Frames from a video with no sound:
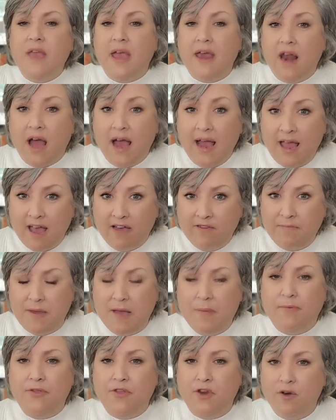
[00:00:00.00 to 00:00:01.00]
And I have
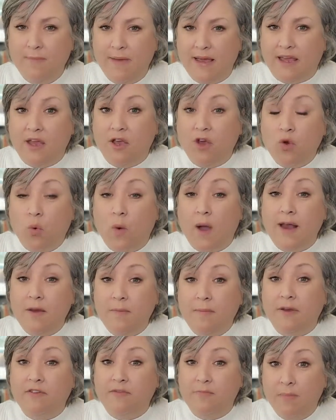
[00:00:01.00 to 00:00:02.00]
people that are making quite
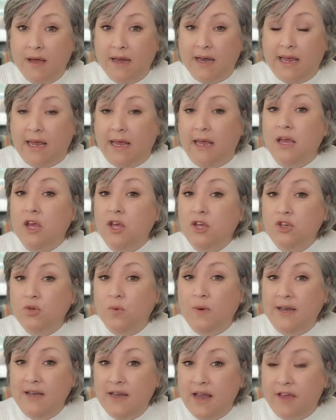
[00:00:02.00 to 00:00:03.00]
a bit of money
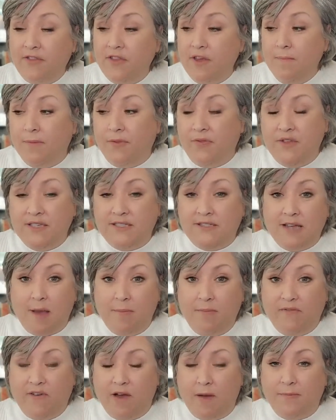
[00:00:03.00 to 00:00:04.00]
doing nothing but this
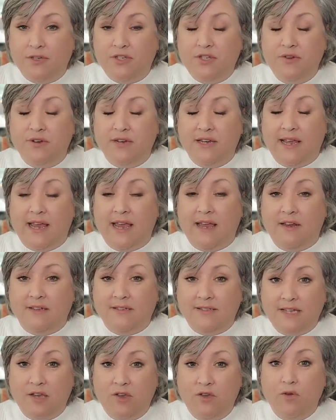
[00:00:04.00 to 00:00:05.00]
type of opportunity. And
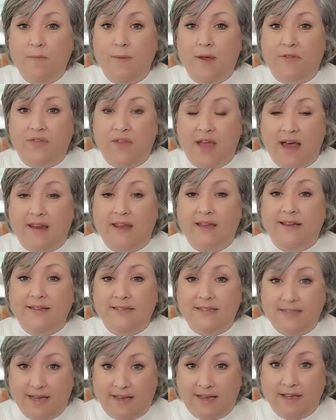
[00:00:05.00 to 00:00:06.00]
I'll tell you about that in
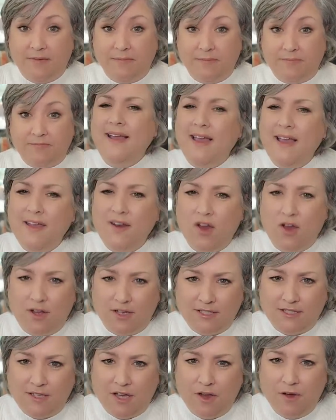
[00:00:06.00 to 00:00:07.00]
a second. And
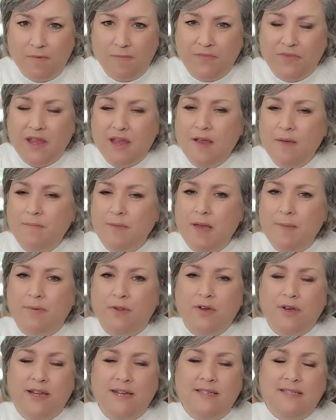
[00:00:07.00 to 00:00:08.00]
also,
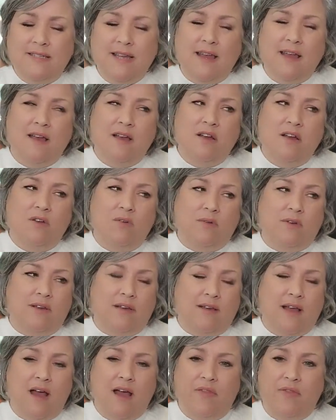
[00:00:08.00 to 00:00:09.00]
people are going to say, oh
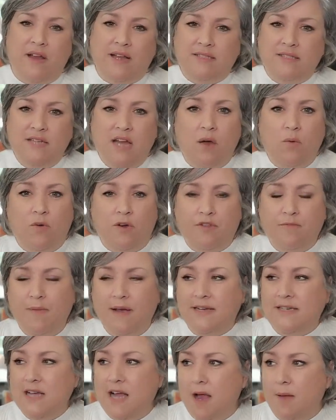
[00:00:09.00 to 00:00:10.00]
God, that's not worth
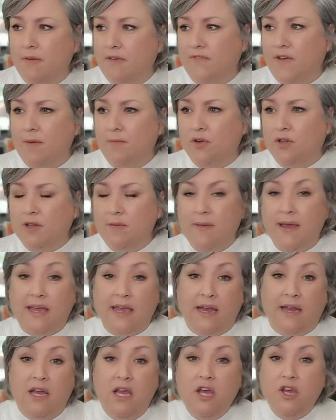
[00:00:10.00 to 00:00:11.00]
my time if I'm only
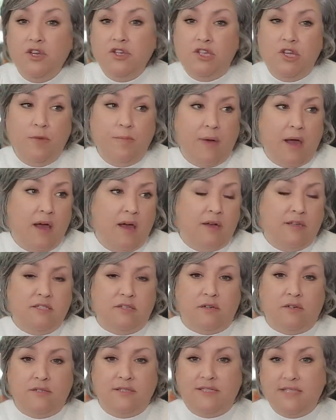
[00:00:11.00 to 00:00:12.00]
making $2
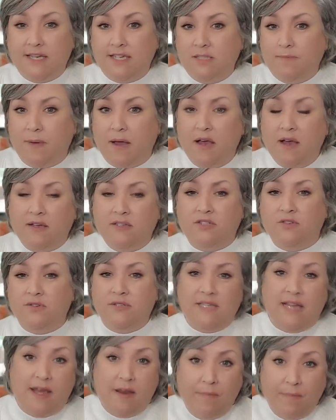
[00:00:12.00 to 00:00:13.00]
or $6
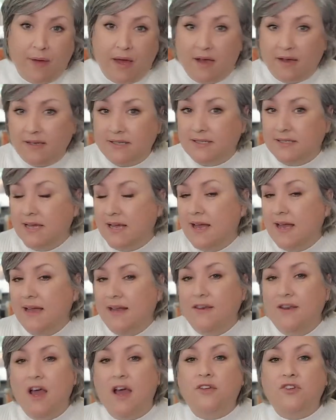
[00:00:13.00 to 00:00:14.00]
or $10.
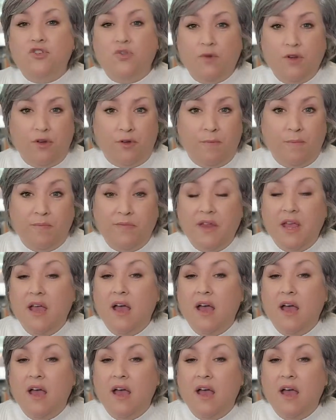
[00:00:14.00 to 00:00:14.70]
Not true.